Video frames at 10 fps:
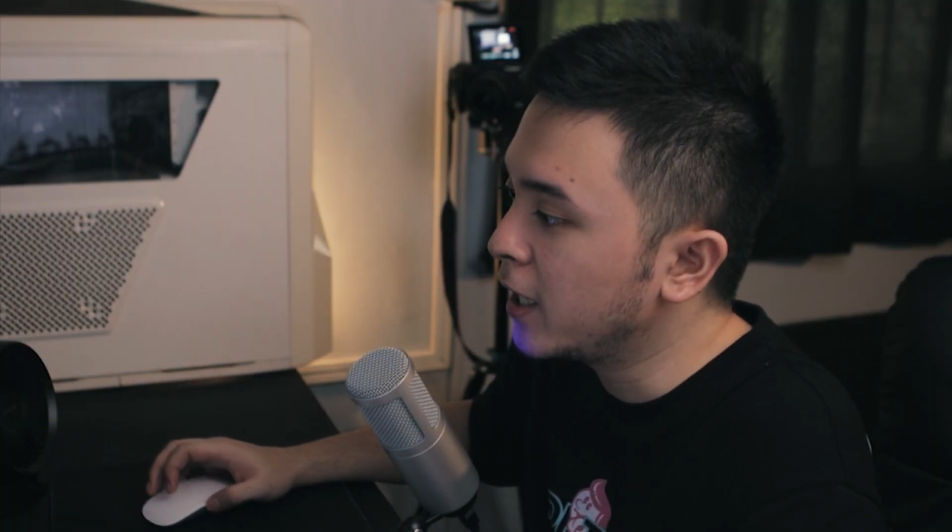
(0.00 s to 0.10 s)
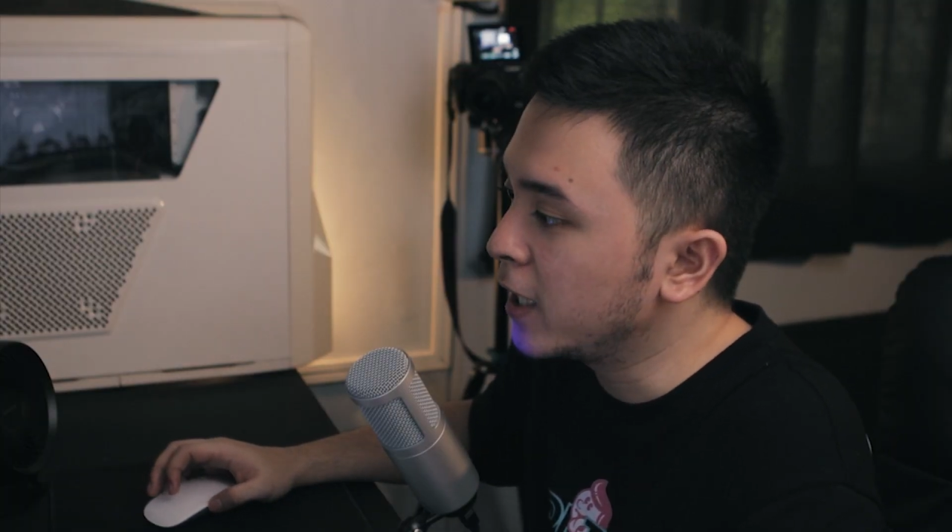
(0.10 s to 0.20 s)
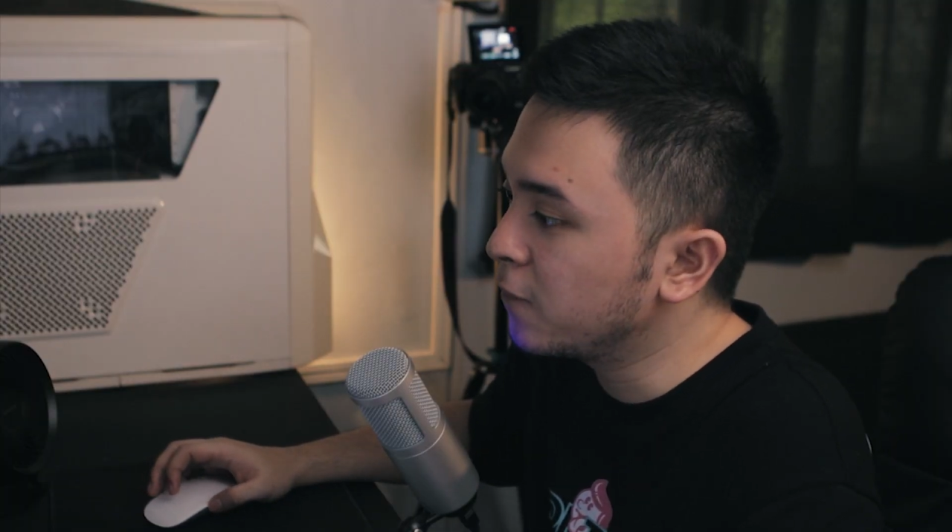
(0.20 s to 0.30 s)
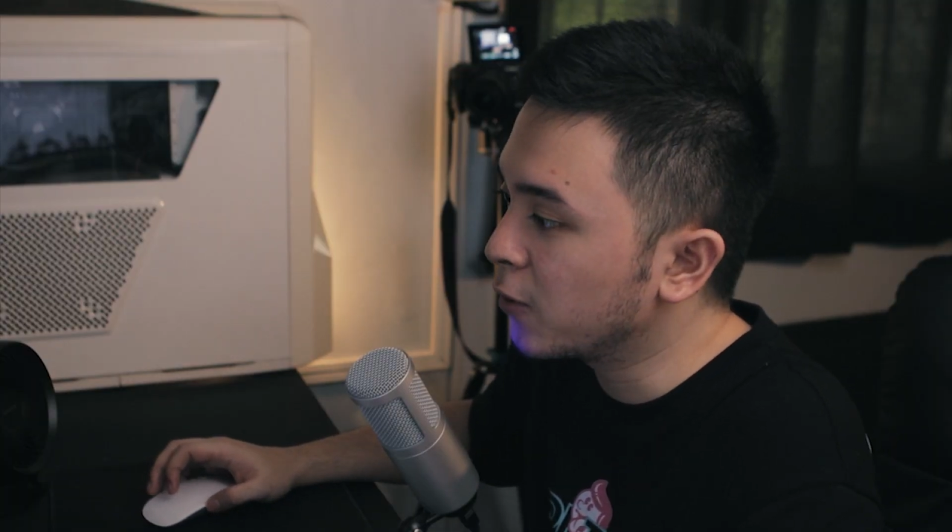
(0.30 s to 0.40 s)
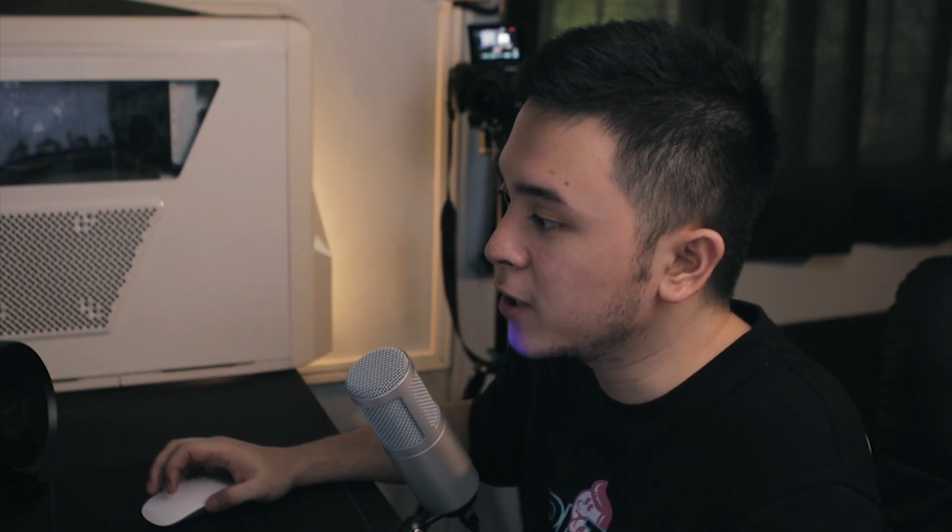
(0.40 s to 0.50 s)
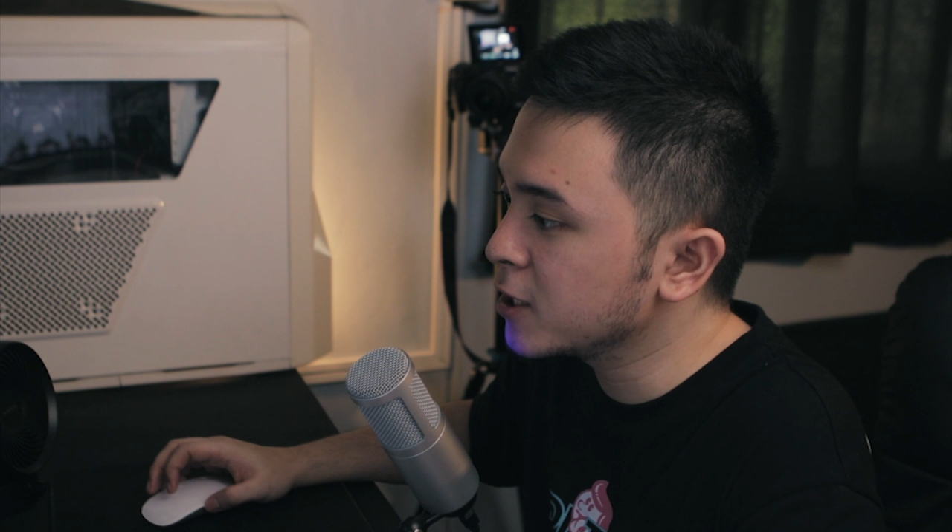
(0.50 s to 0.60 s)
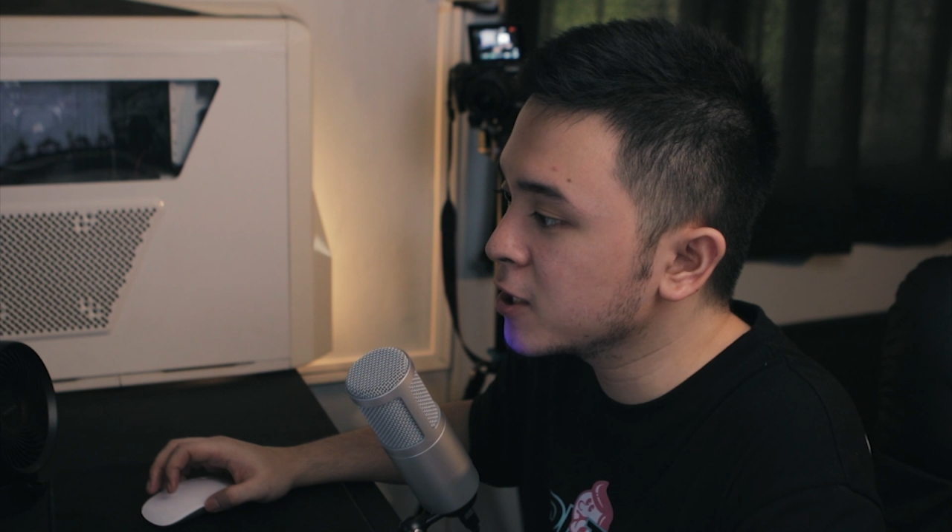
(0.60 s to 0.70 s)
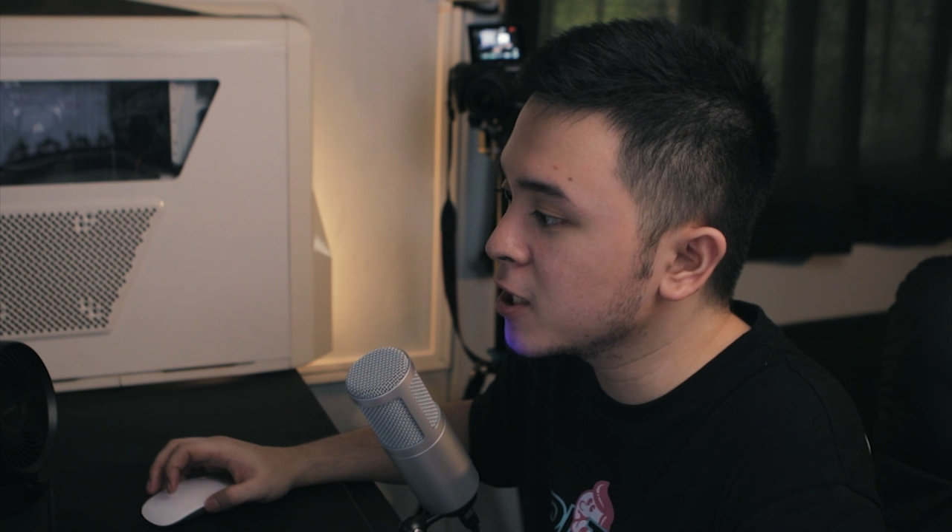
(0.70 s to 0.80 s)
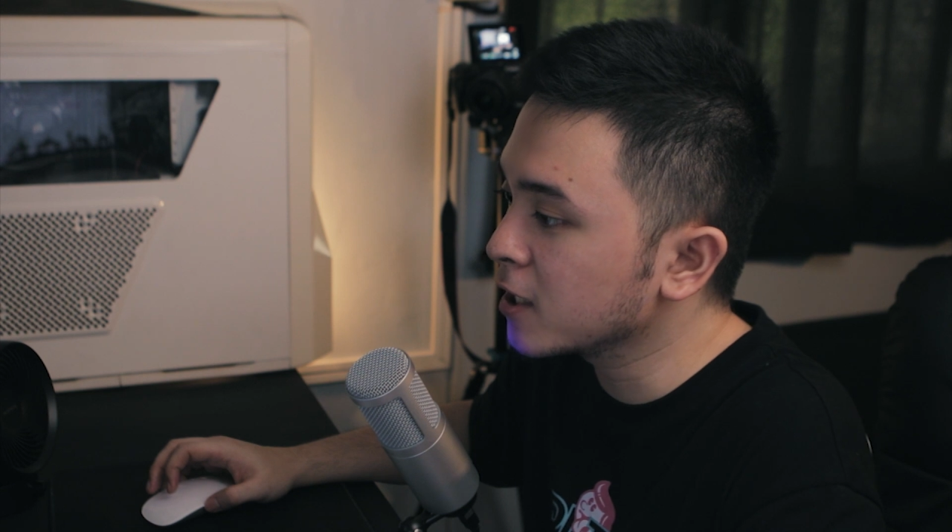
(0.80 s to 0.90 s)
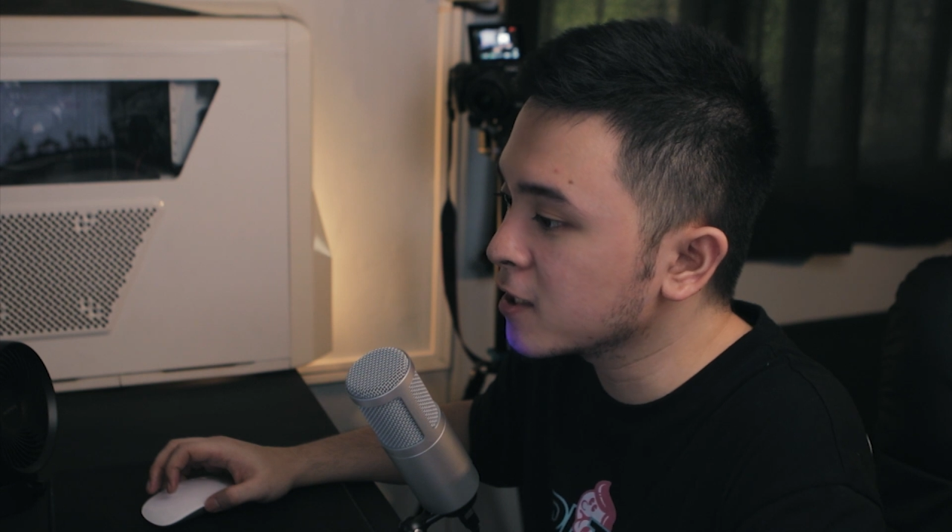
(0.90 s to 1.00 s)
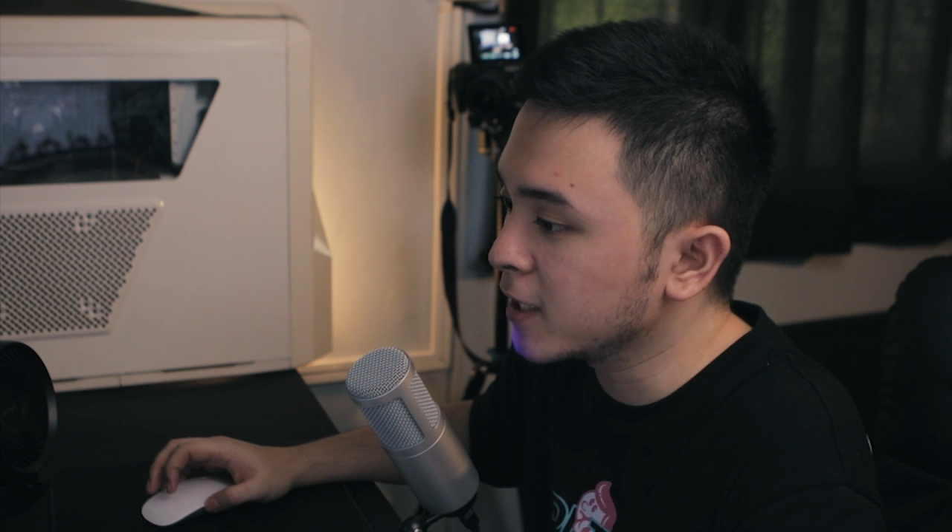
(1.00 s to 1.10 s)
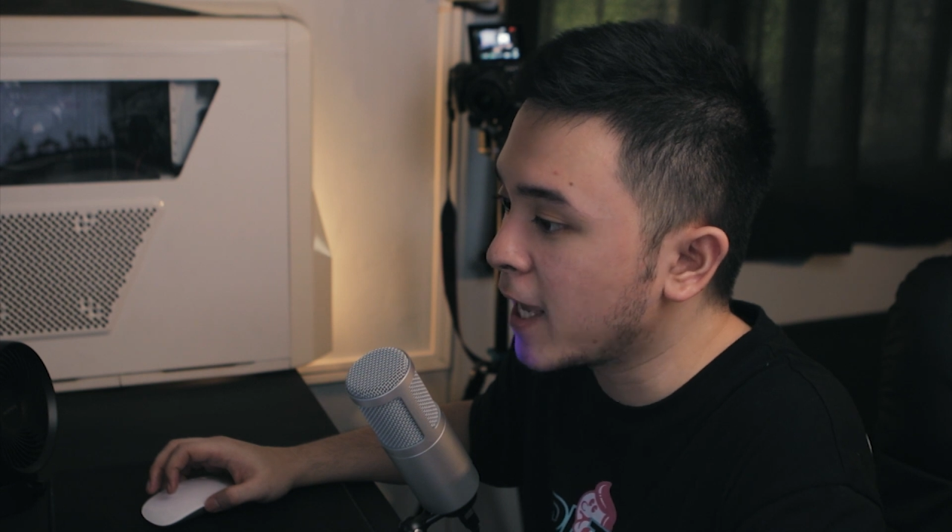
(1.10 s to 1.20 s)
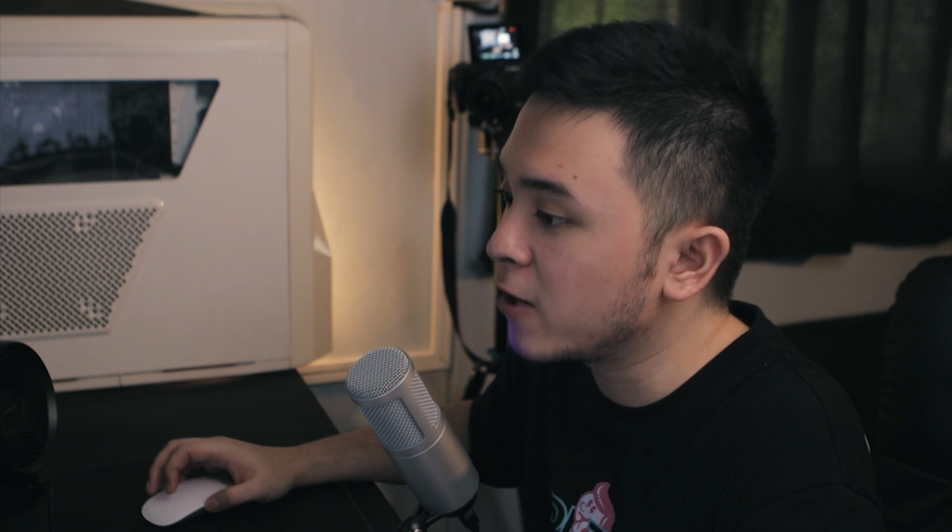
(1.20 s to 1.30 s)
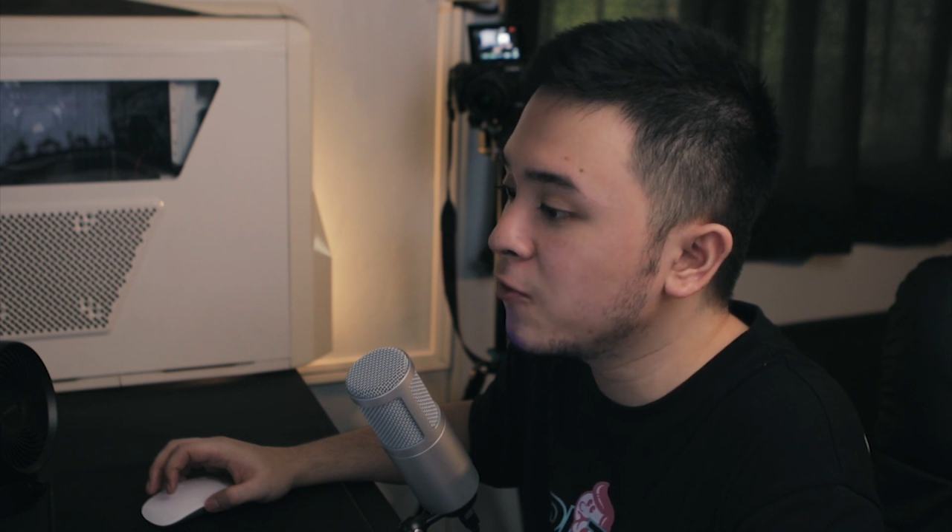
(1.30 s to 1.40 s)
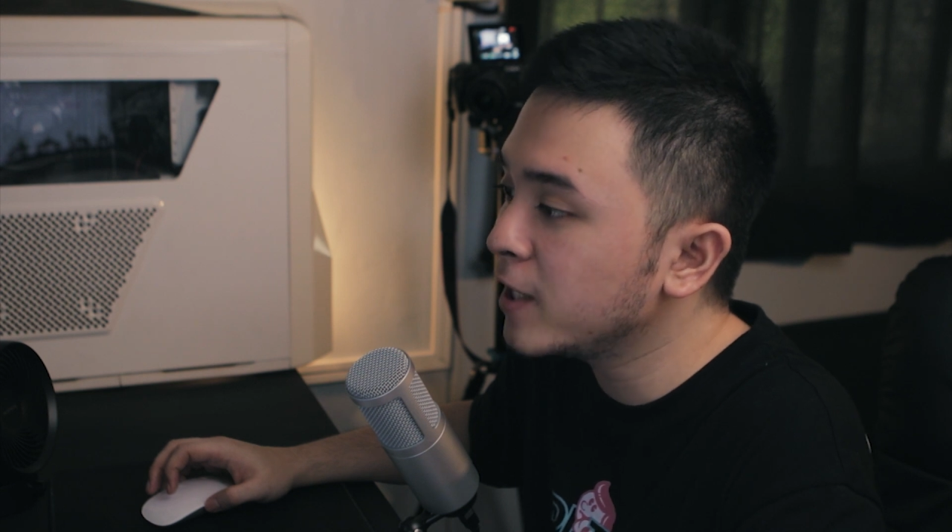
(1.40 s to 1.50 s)
And for the shots that
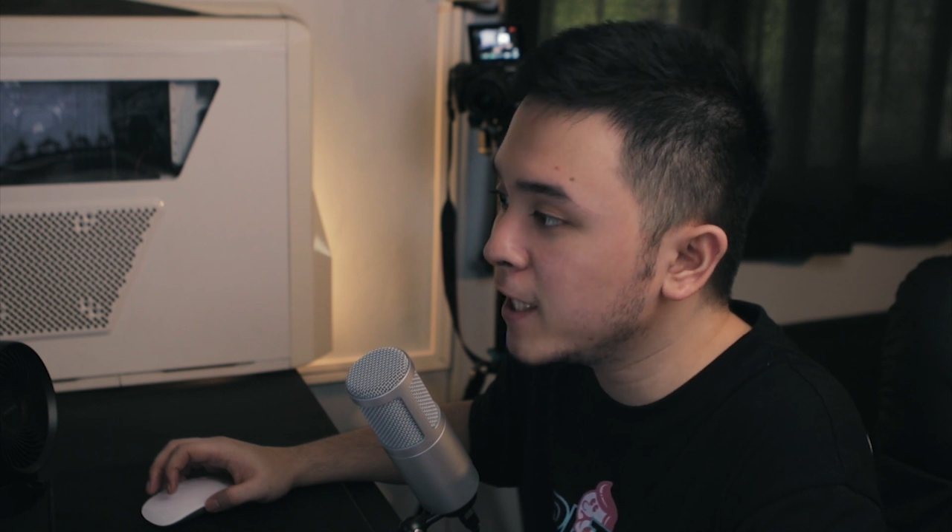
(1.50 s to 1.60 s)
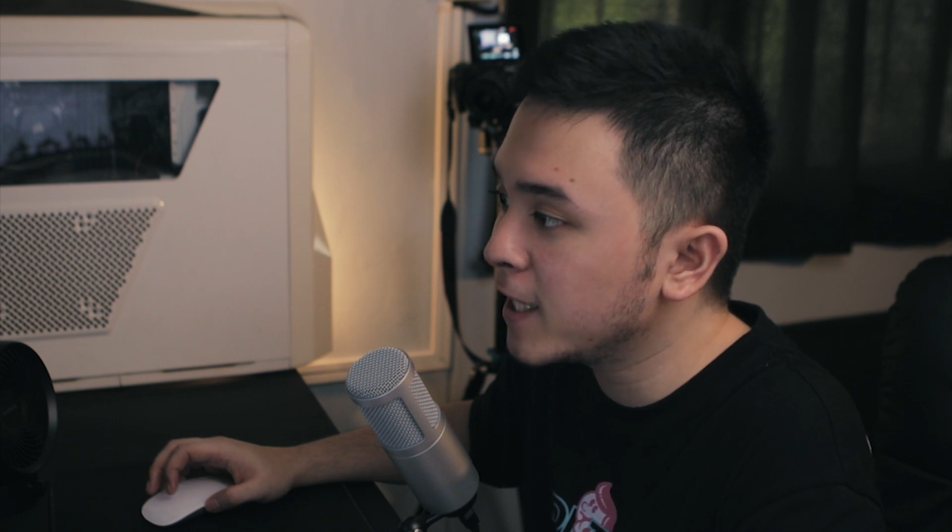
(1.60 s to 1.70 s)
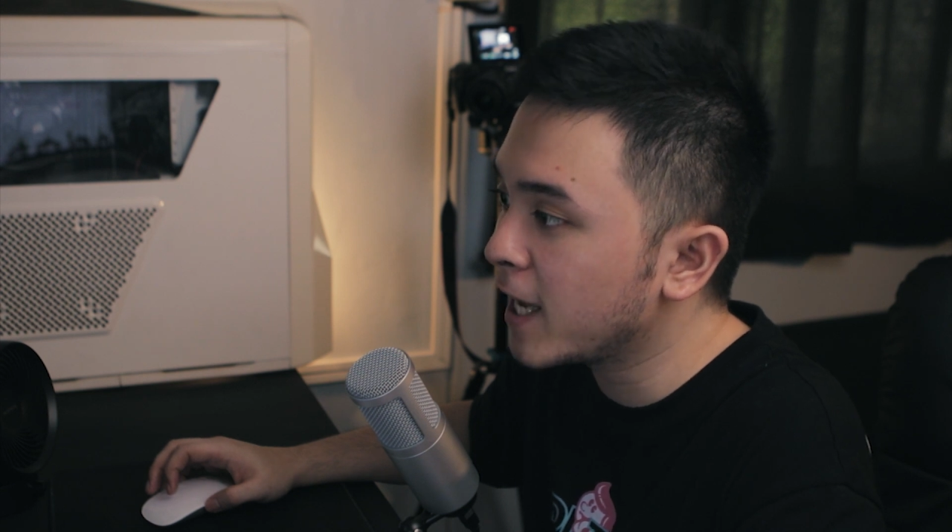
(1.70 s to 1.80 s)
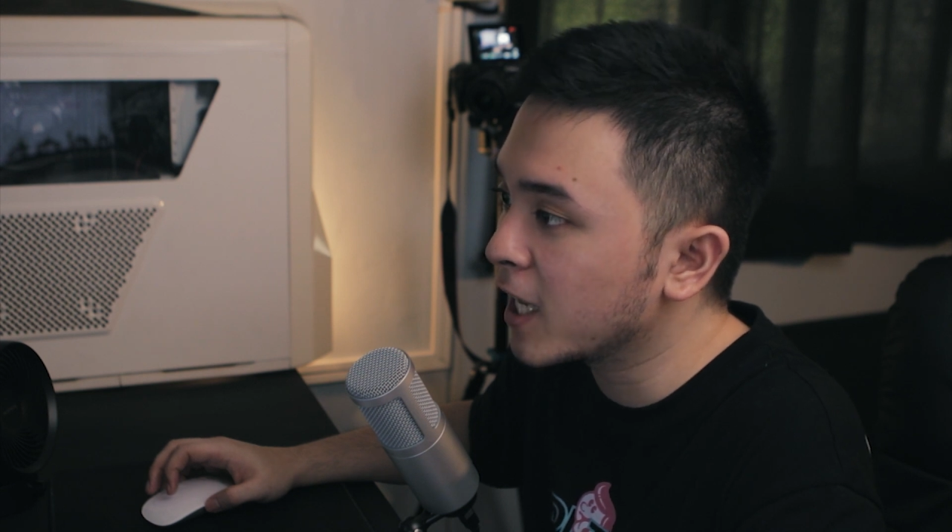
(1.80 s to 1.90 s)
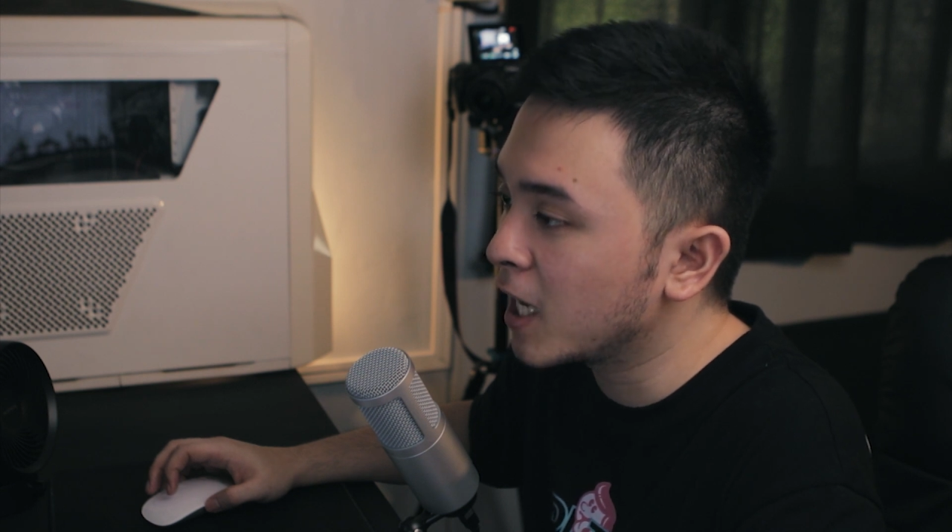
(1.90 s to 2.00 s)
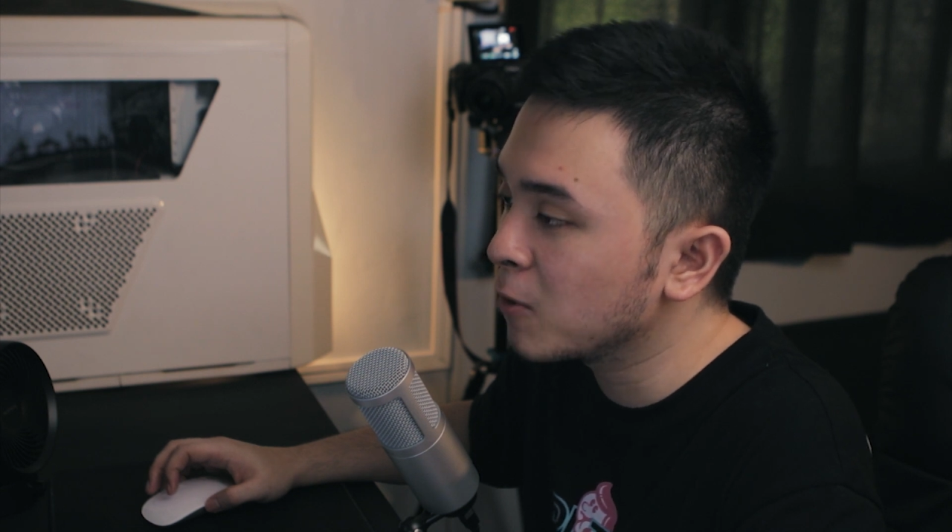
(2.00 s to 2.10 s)
I really like,